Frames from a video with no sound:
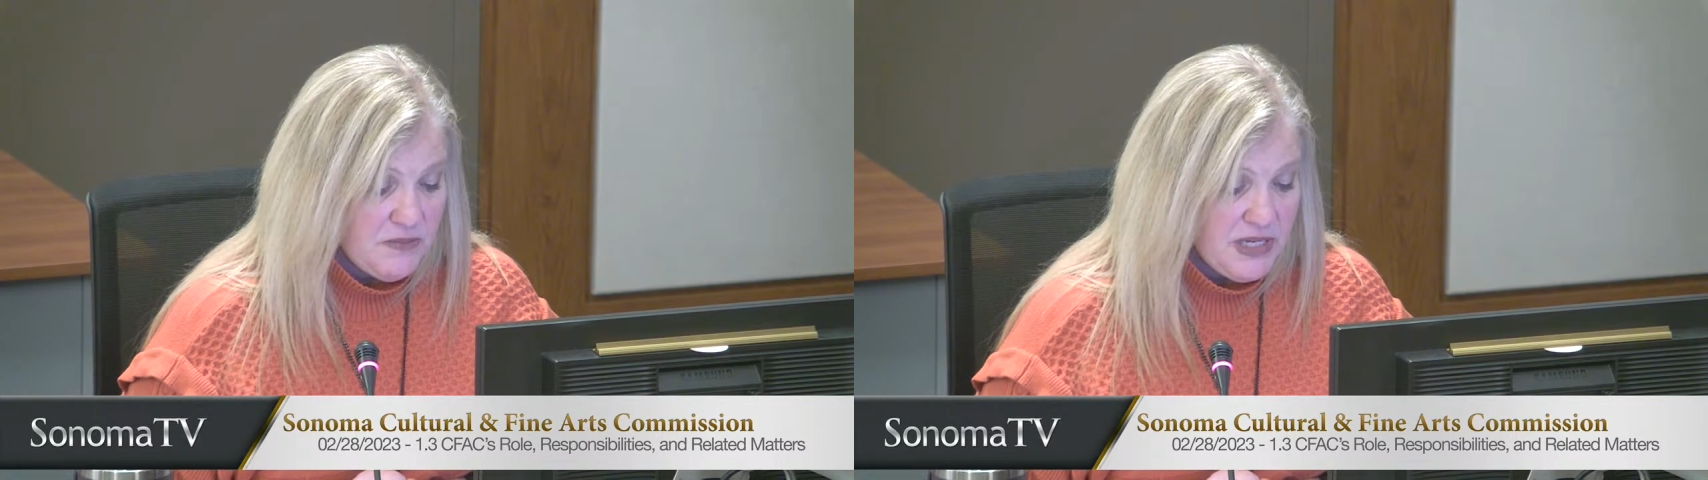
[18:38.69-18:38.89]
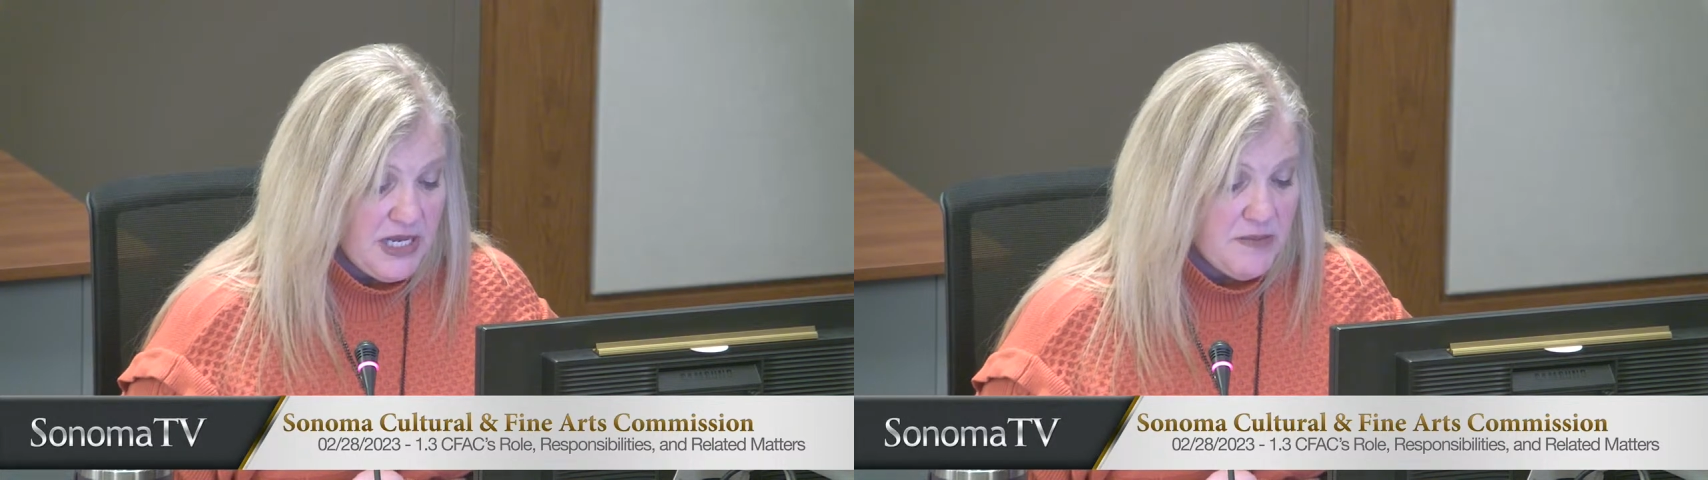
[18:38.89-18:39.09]

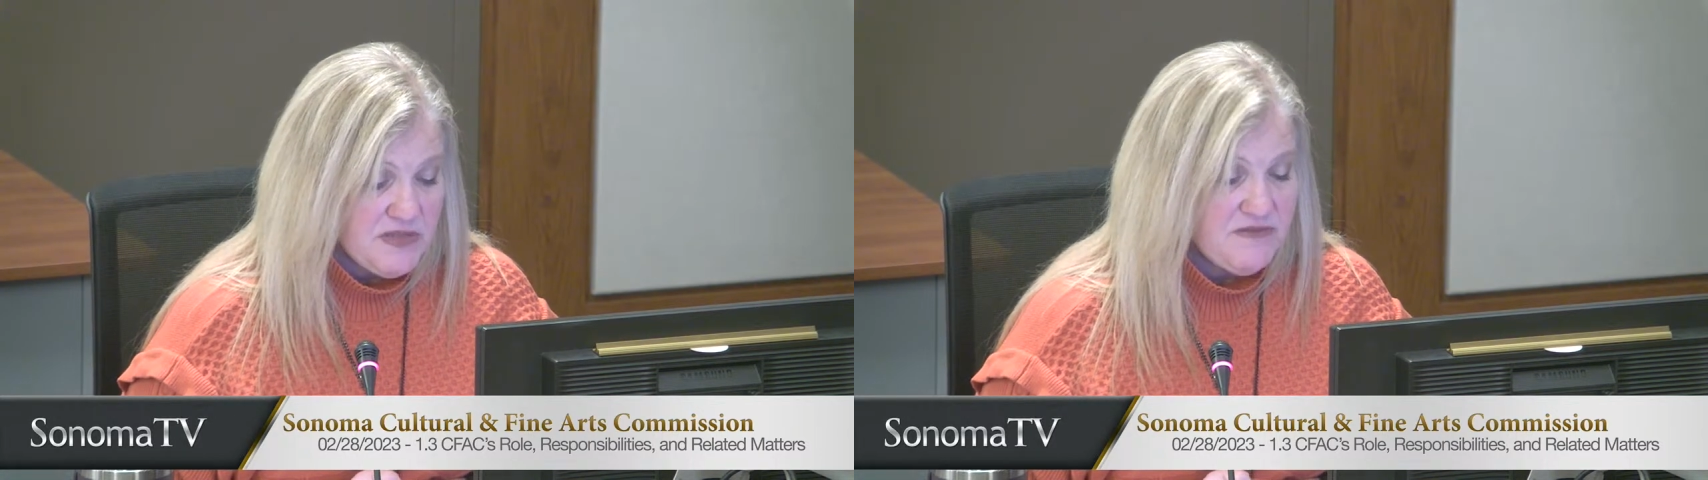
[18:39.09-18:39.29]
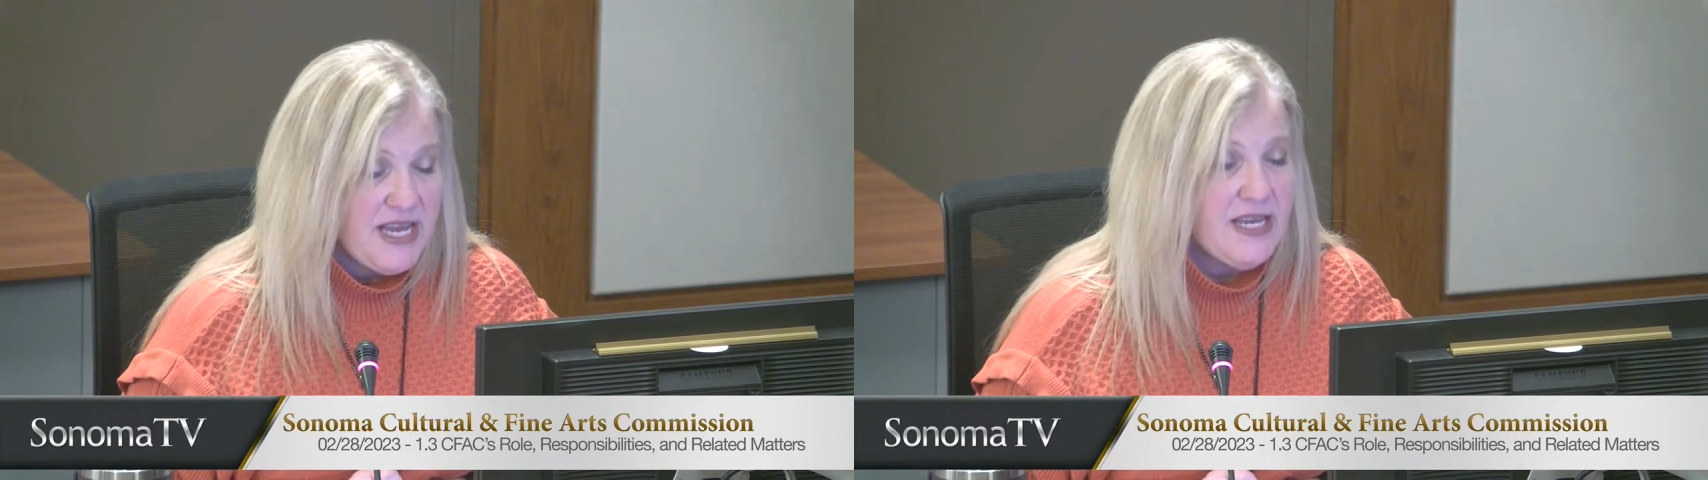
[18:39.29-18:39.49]

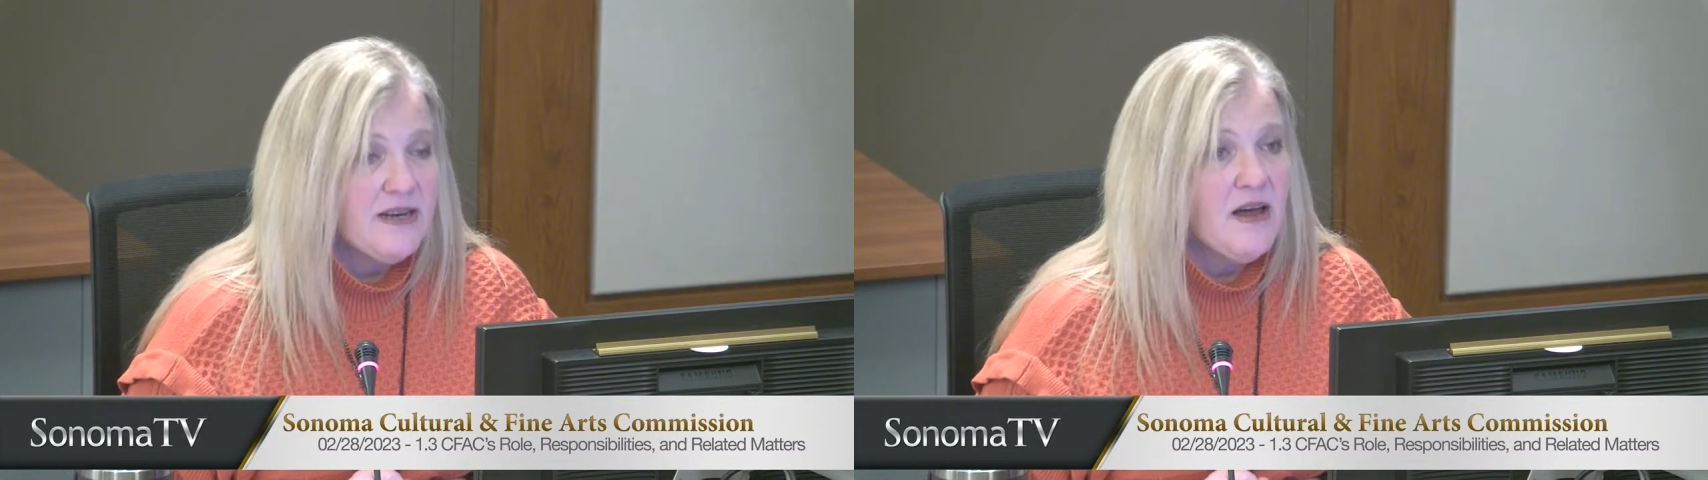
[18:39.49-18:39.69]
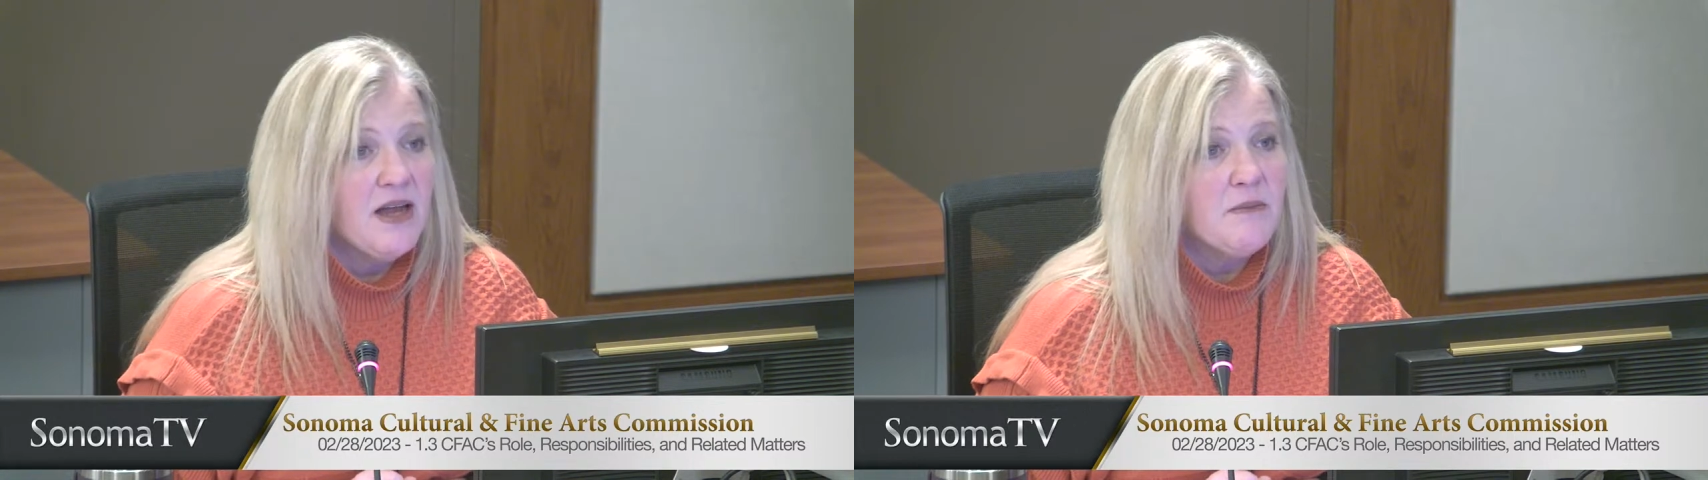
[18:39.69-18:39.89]
becomes
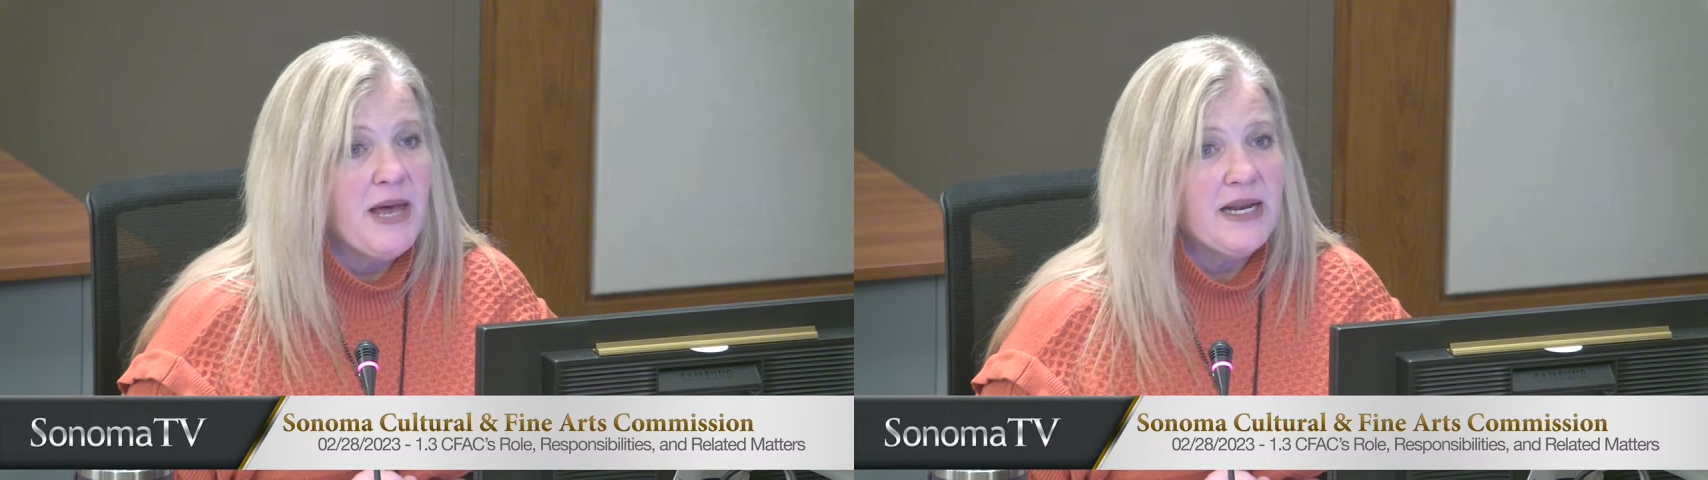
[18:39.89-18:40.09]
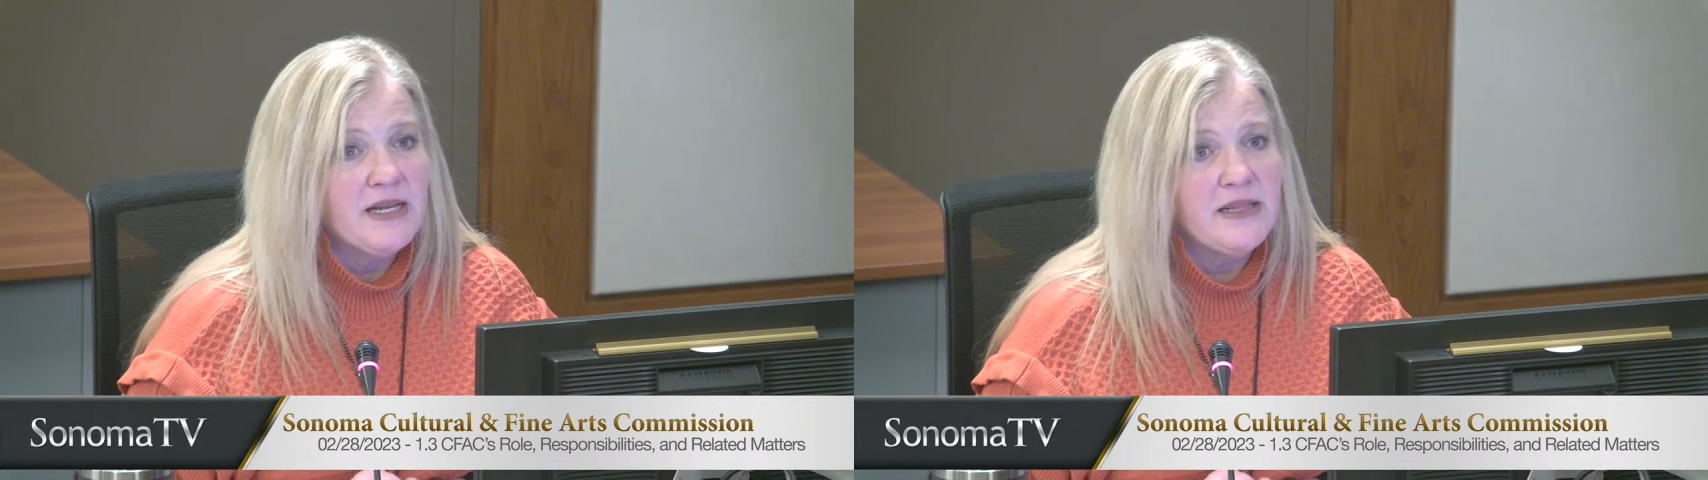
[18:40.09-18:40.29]
vacant
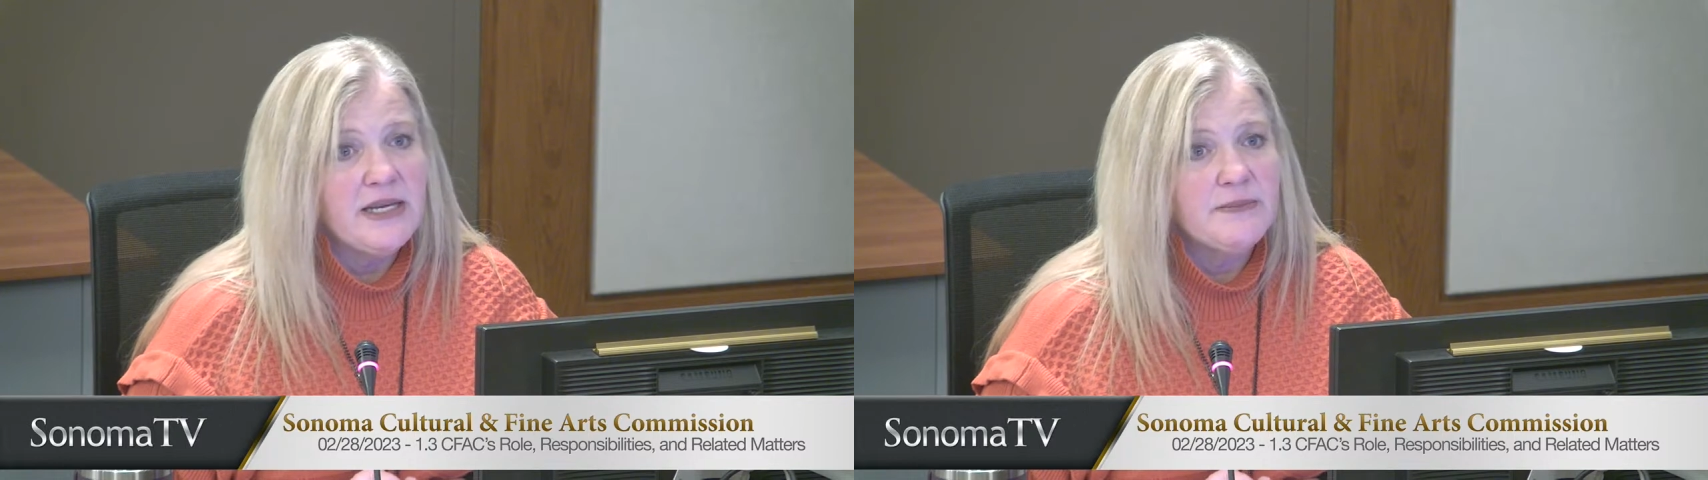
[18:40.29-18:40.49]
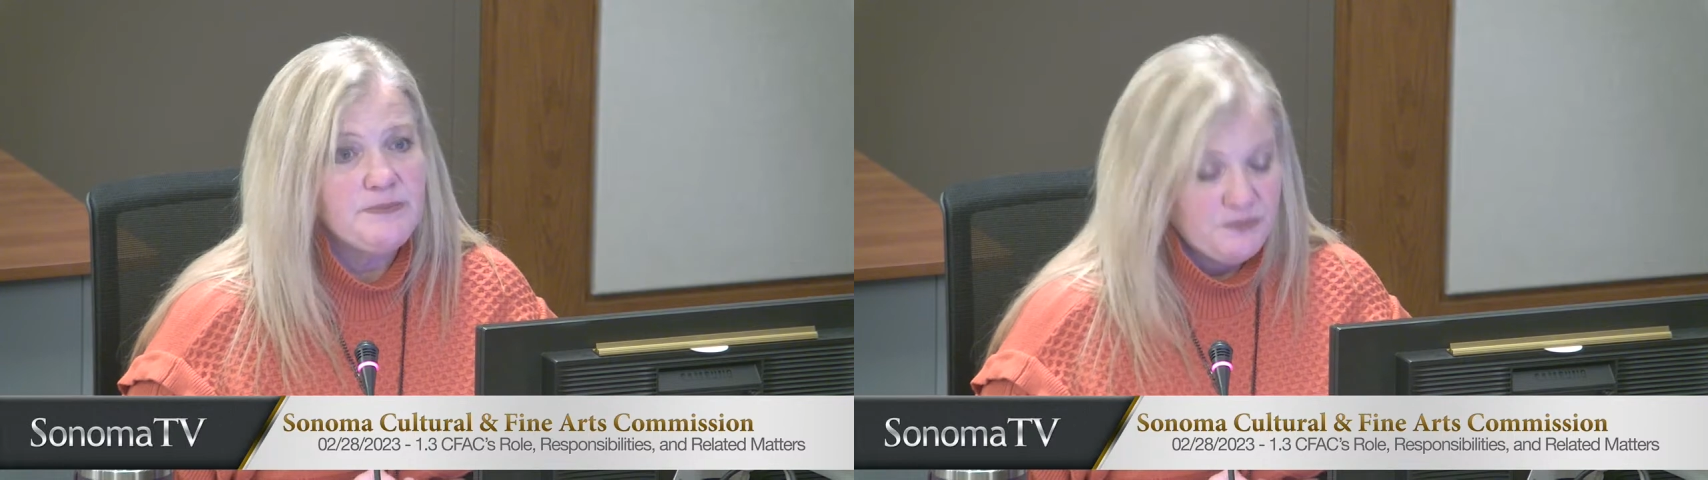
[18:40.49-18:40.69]
automatically